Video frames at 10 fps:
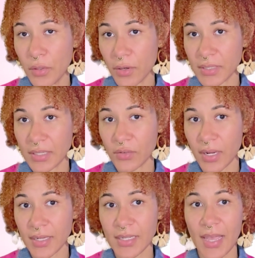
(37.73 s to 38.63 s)
through your
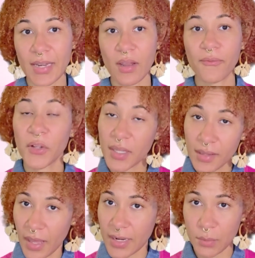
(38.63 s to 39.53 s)
district and
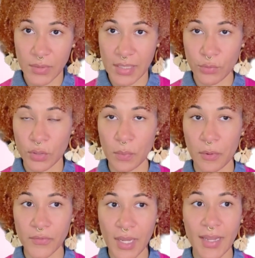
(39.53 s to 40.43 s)
fully aligned with
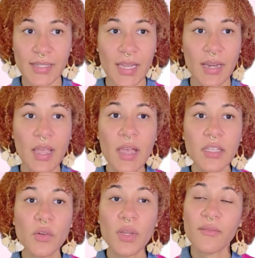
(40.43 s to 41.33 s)
district-approved content,
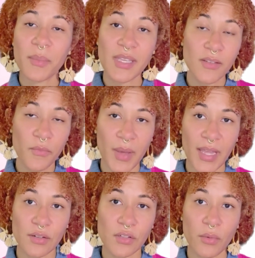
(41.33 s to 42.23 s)
you can have peace of
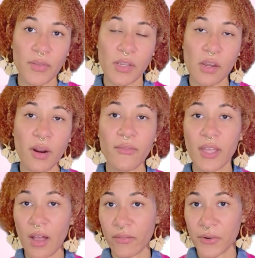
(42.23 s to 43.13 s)
mind knowing that you're
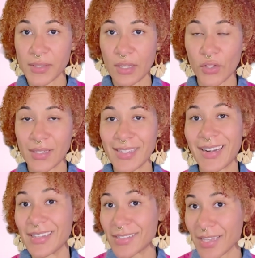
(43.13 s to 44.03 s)
having conversations
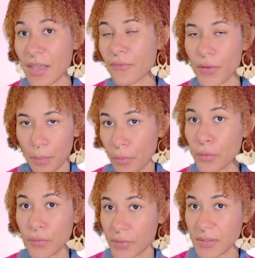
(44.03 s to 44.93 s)
in a safe,
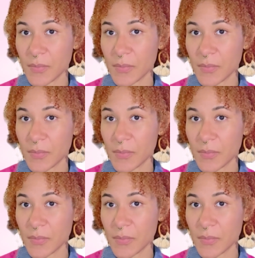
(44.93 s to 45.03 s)
approved